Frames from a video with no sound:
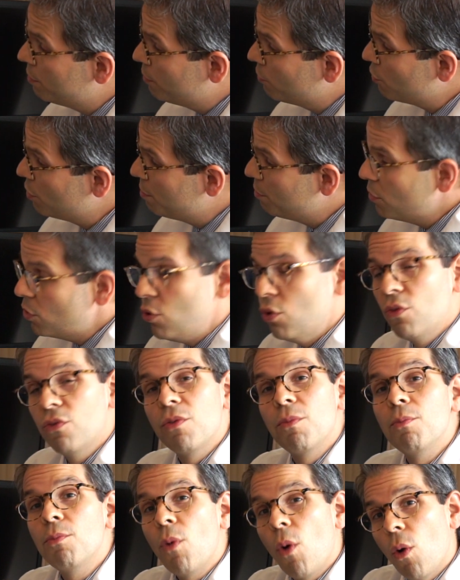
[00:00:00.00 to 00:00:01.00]
remove
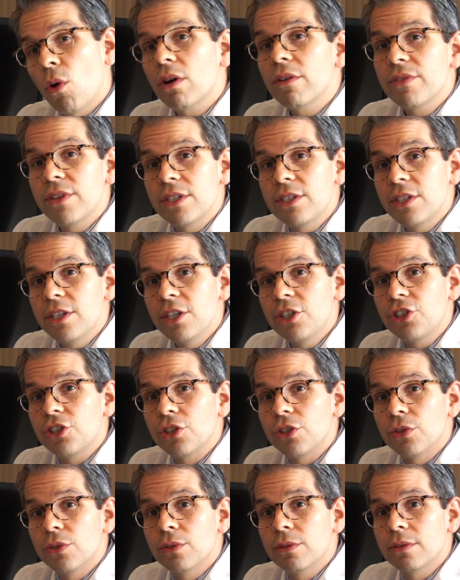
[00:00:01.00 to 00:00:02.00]
more of the
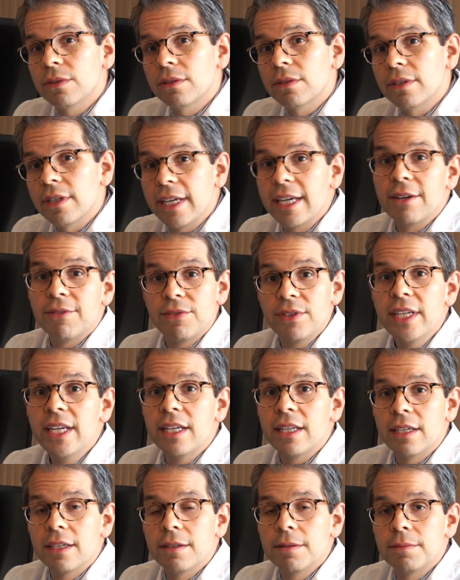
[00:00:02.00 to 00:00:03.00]
tissue if
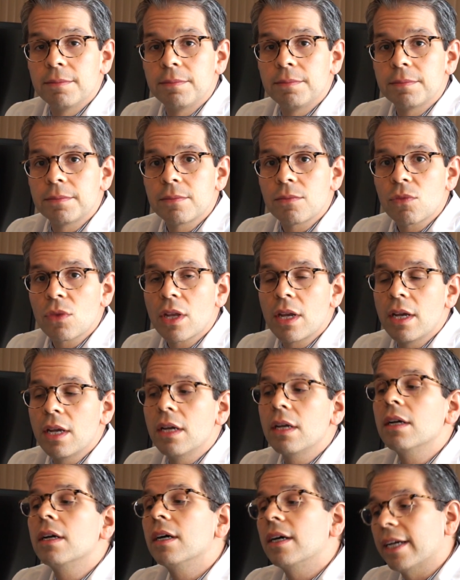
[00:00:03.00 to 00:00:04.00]
needed.
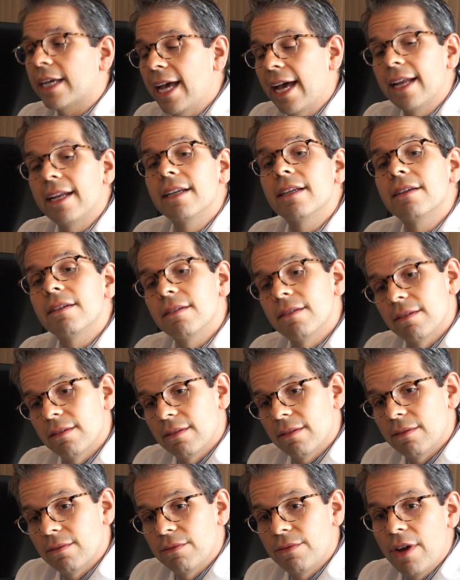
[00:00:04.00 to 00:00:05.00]
Again,
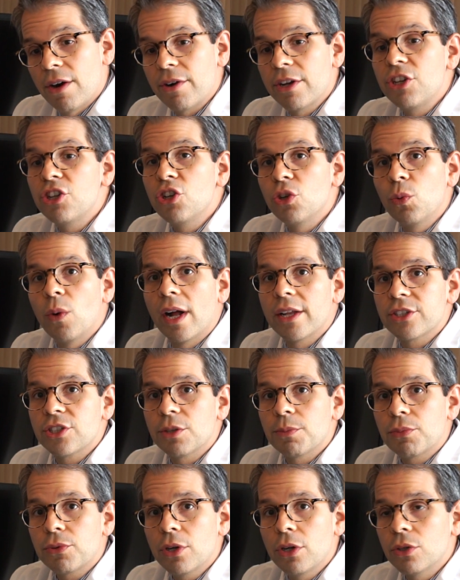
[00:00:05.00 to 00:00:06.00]
very nuanced
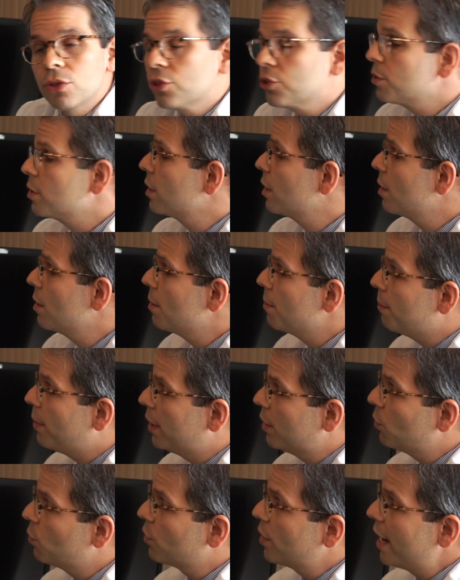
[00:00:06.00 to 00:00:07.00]
approach,
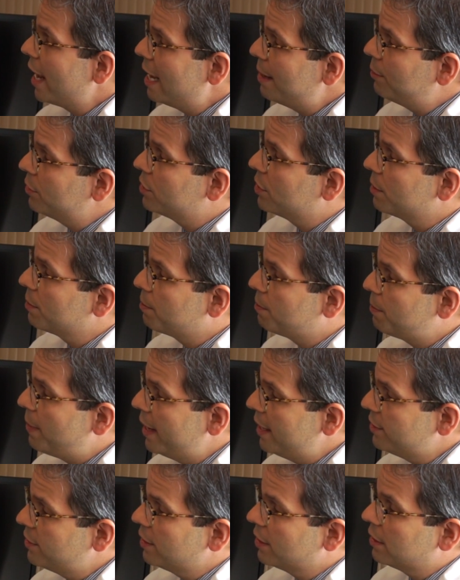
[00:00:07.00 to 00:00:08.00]
but we're able to
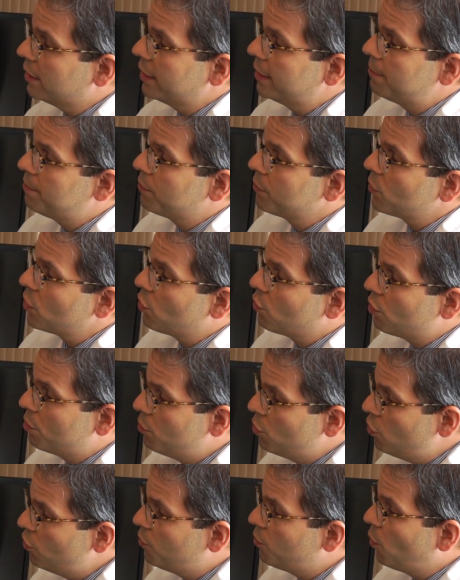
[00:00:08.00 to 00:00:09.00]
basically
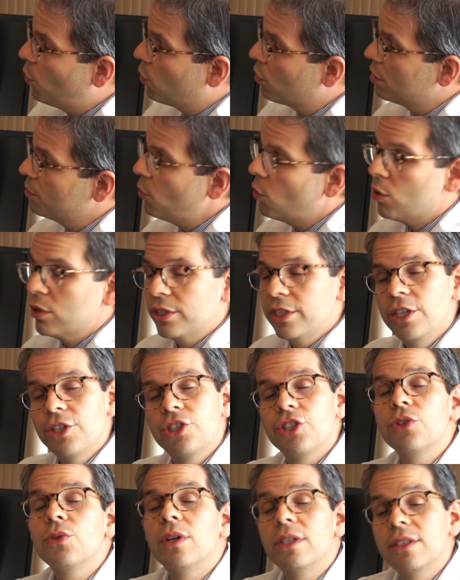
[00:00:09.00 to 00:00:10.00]
remove more and more
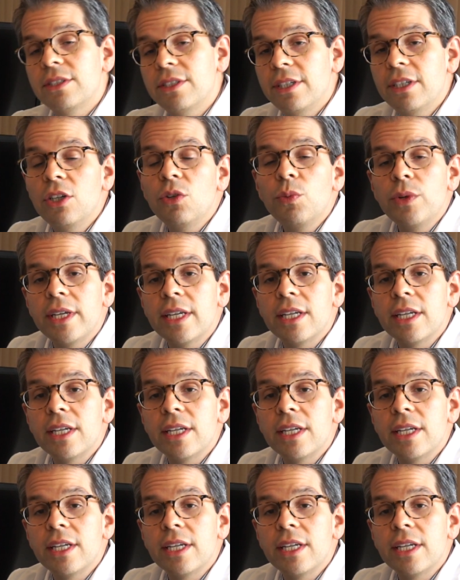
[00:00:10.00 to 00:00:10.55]
tissue until we